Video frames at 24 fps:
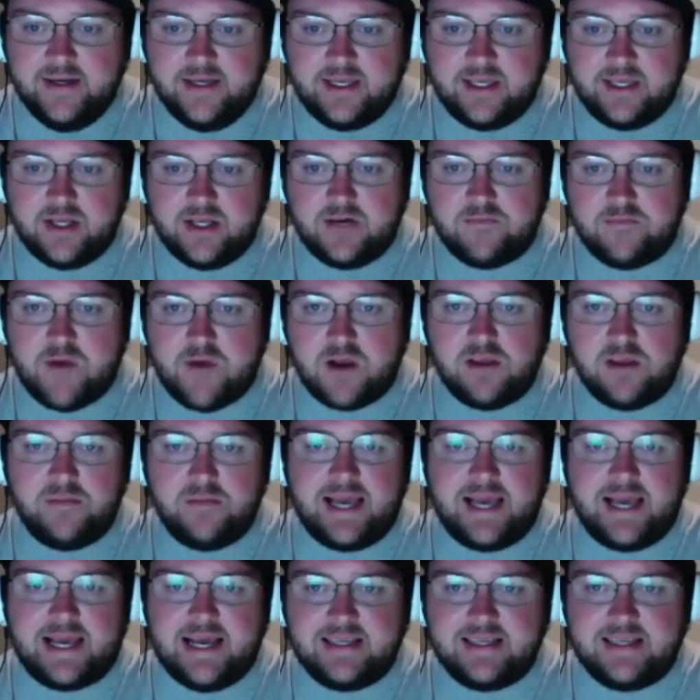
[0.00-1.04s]
If Marlon
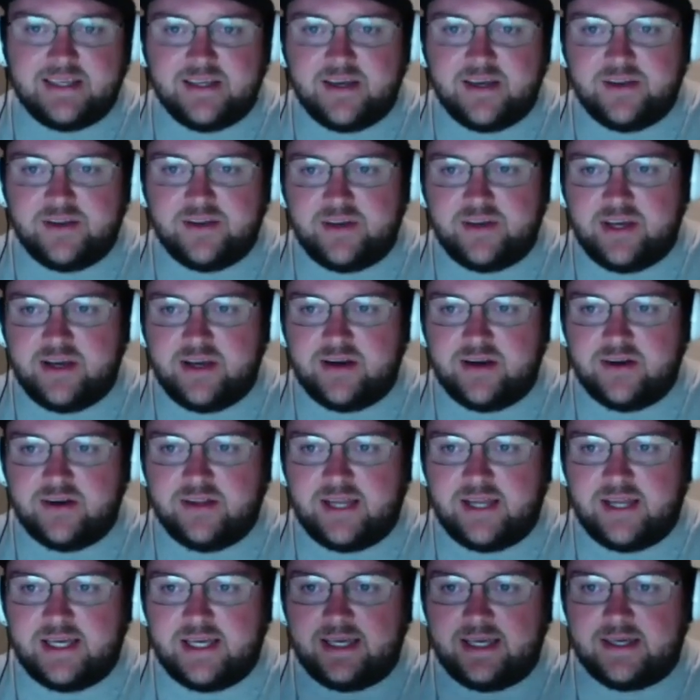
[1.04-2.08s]
Mack has another year,
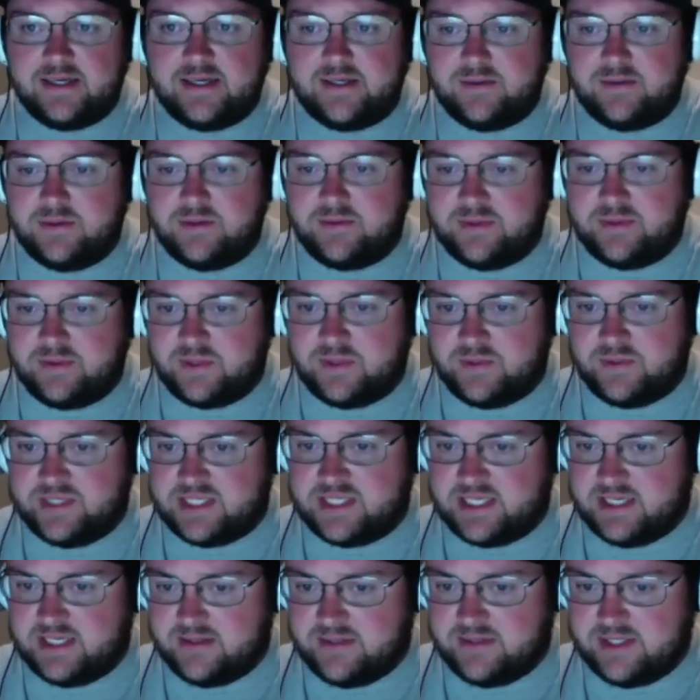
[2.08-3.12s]
like, what do we
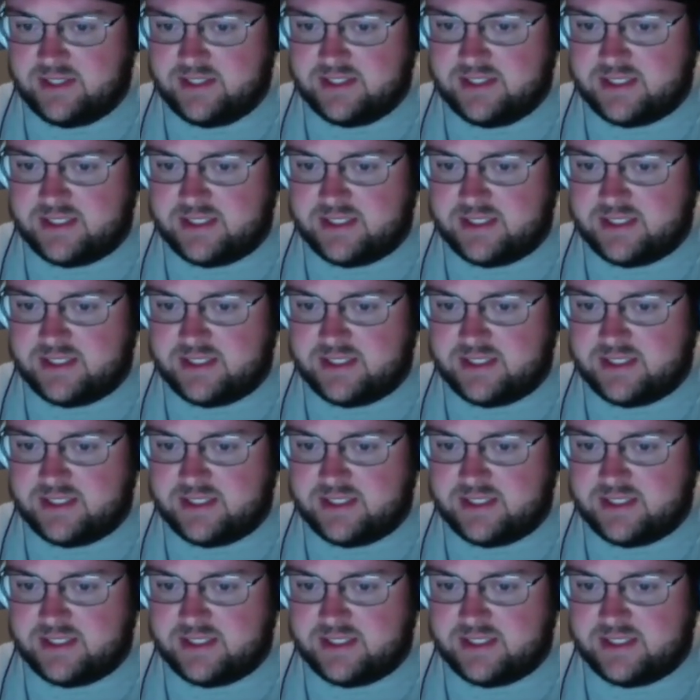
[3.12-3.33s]
say it was,